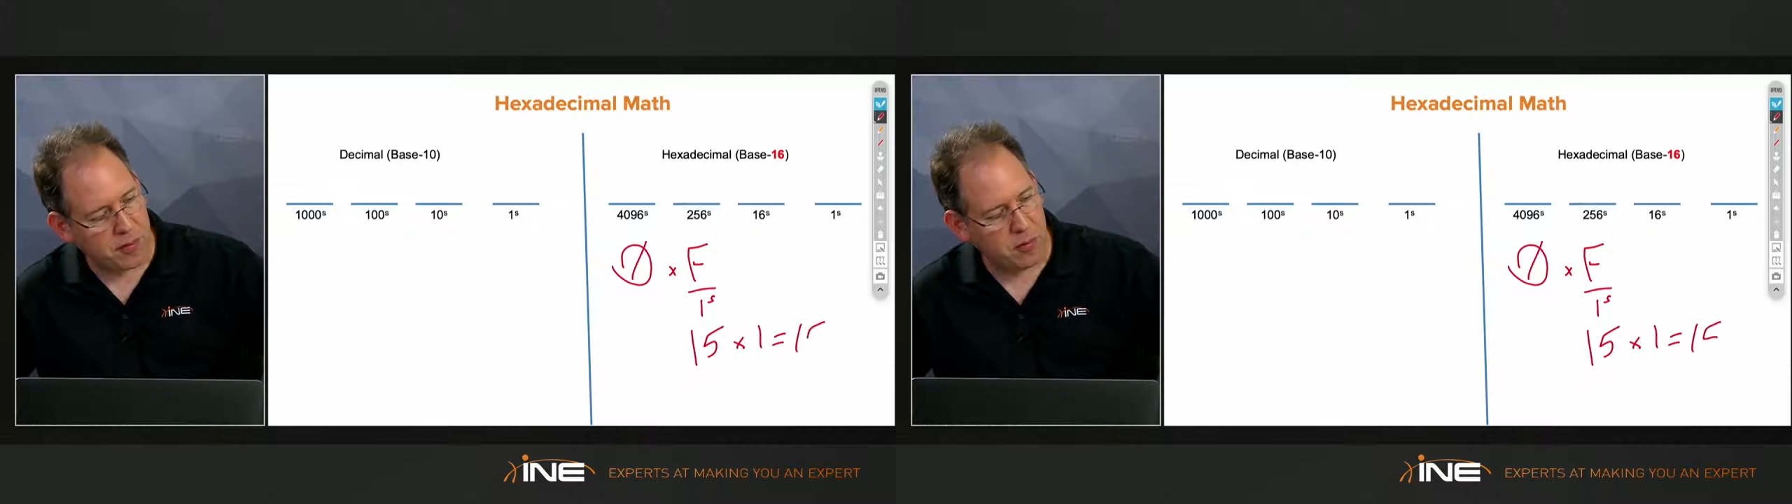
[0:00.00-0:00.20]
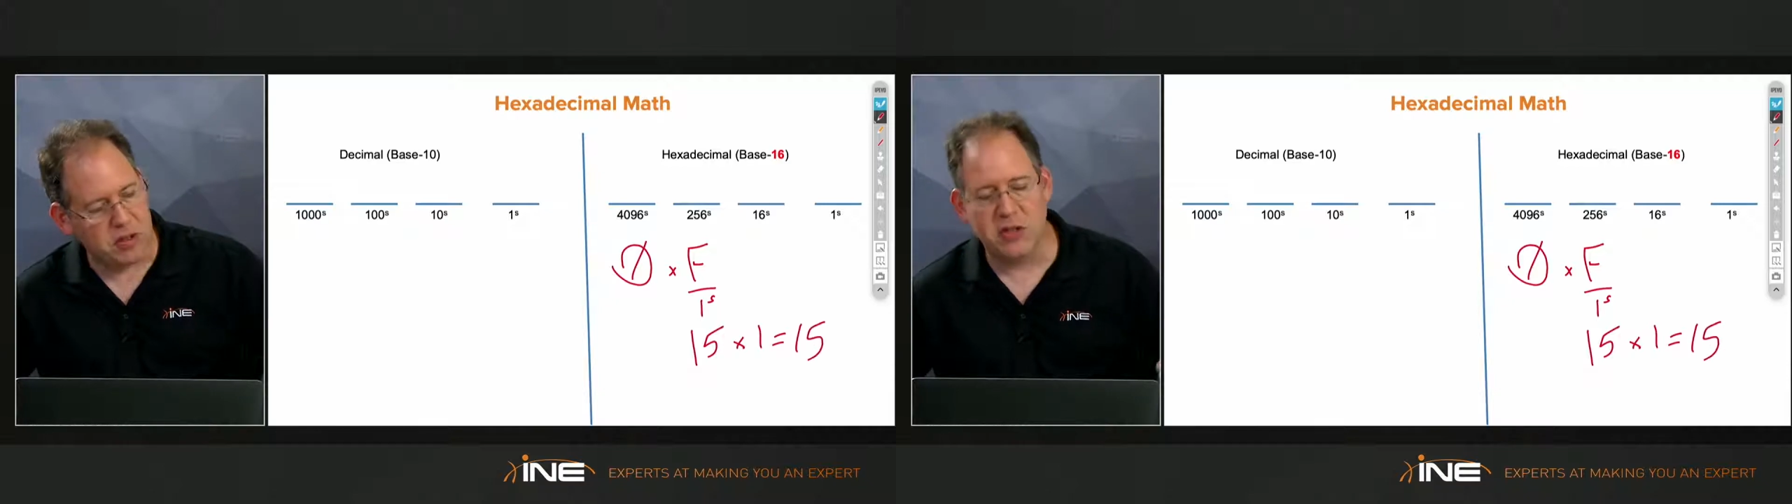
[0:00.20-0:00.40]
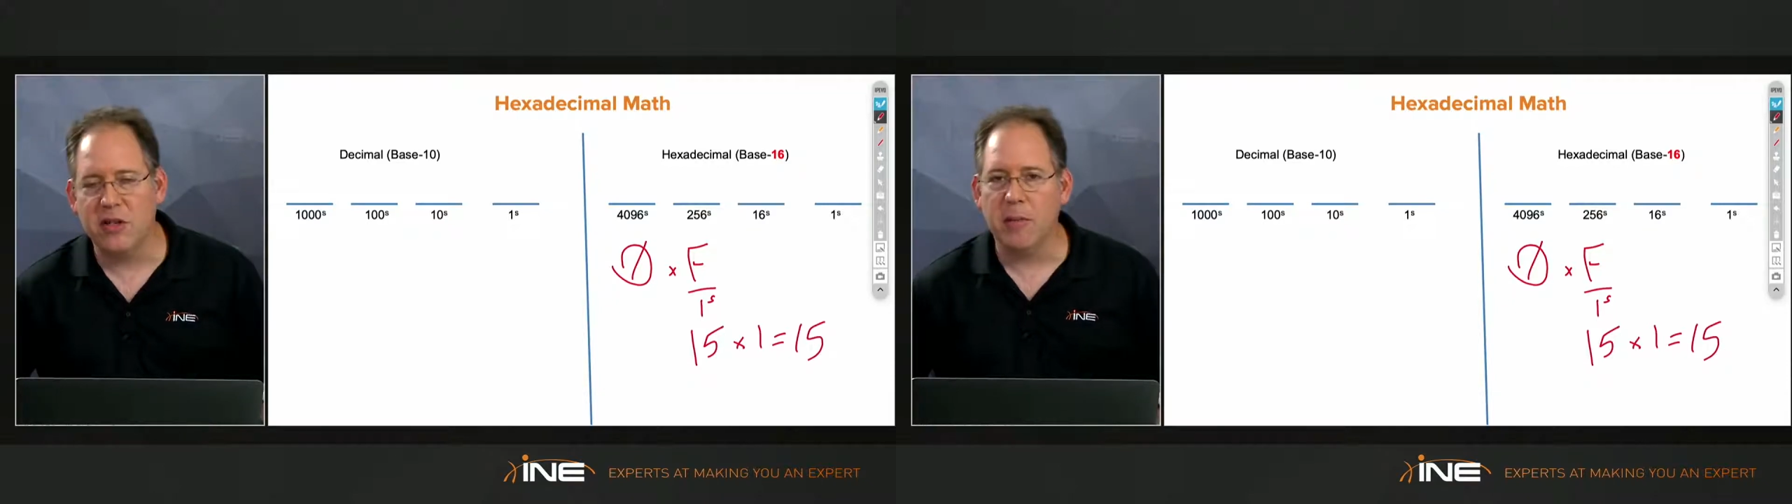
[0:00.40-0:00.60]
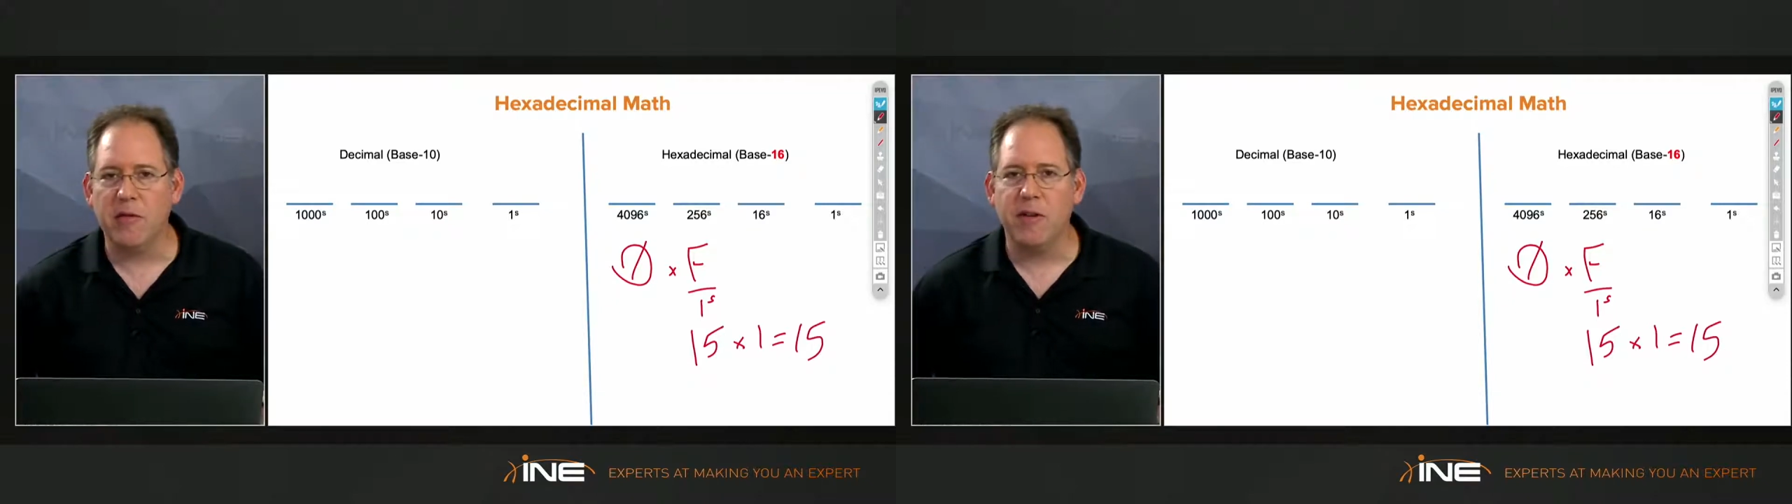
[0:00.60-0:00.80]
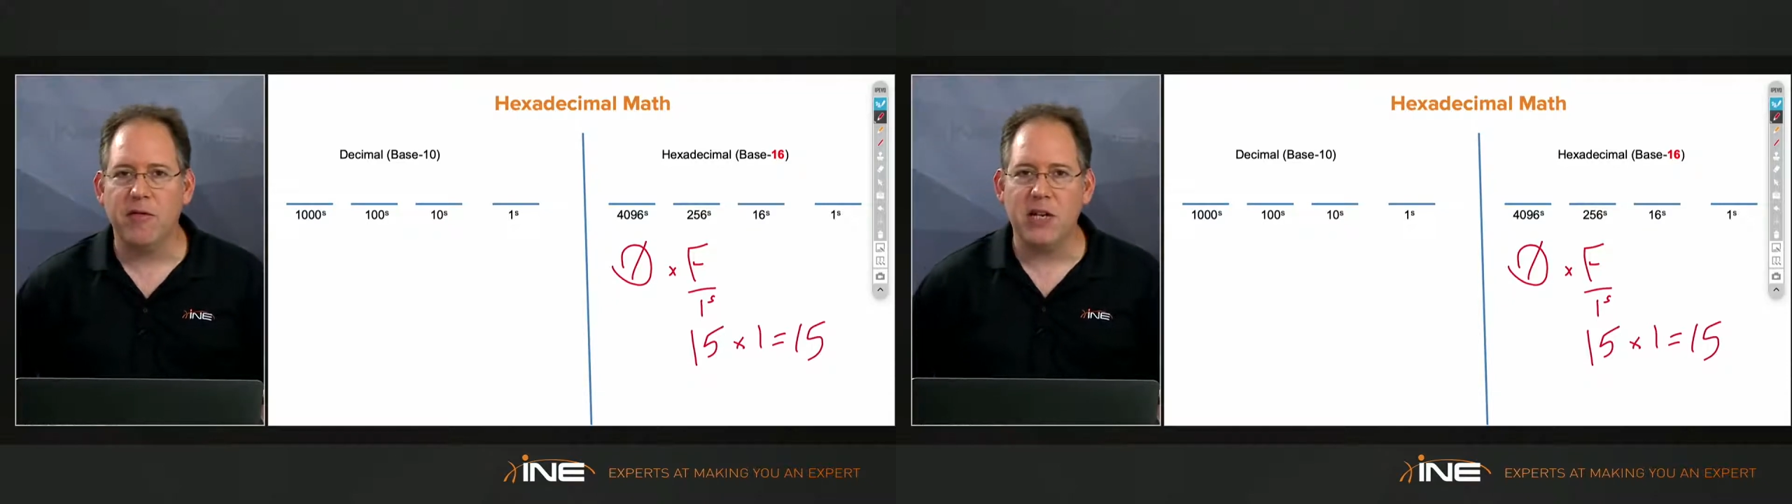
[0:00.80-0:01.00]
which is the number
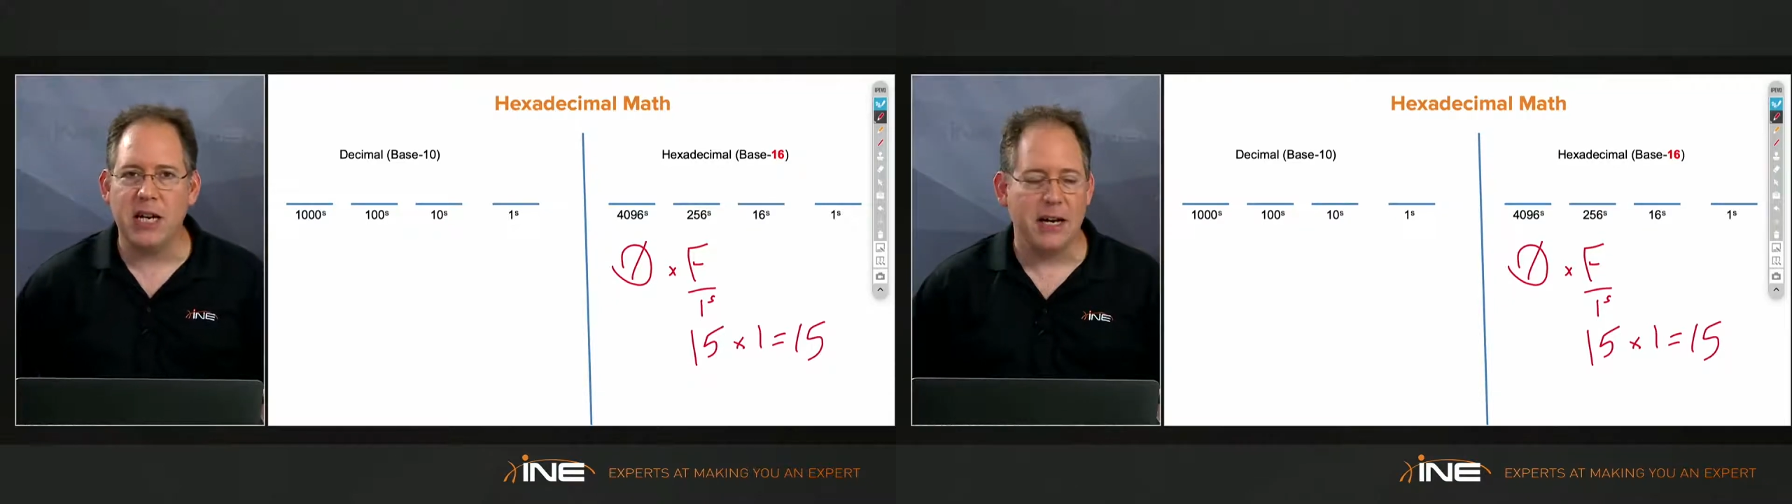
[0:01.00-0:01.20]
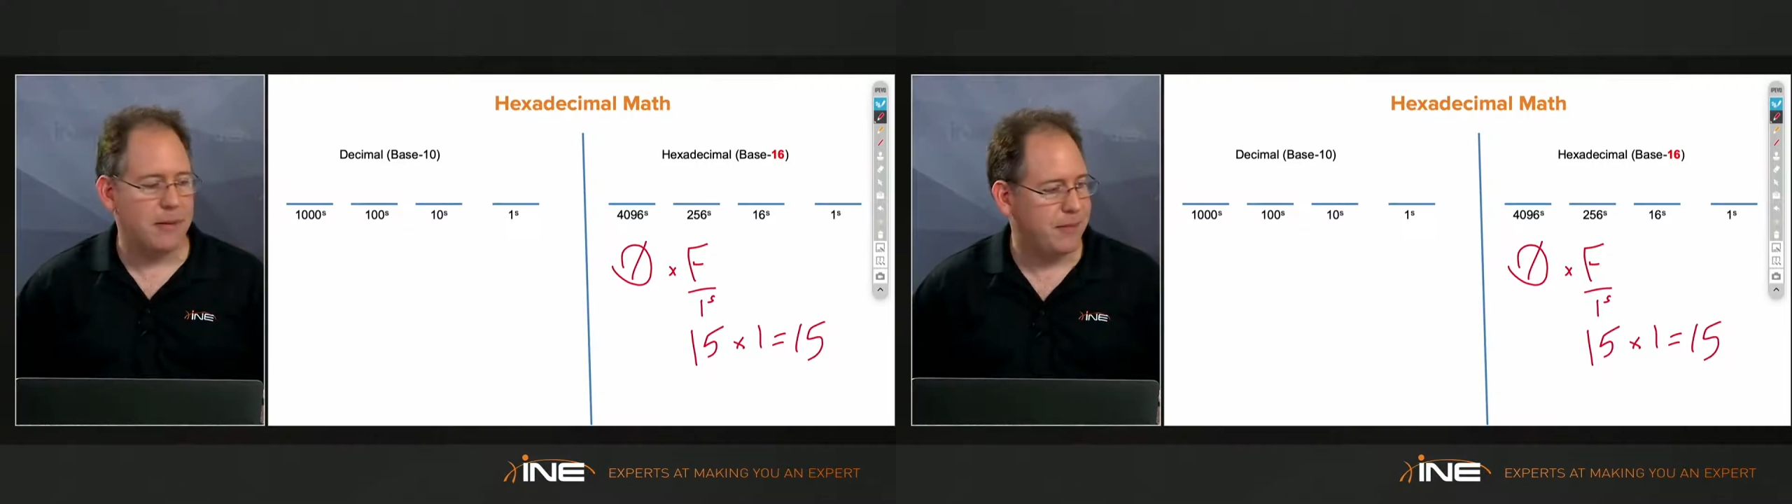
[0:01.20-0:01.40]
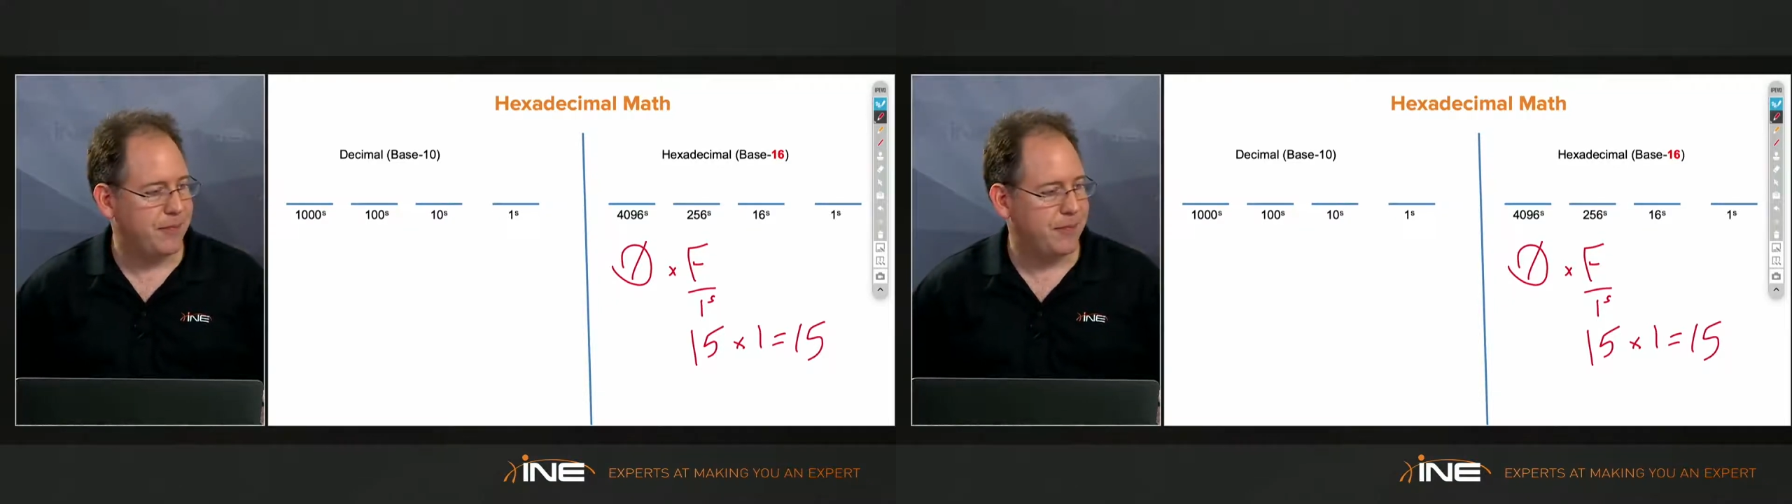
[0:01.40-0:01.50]
15.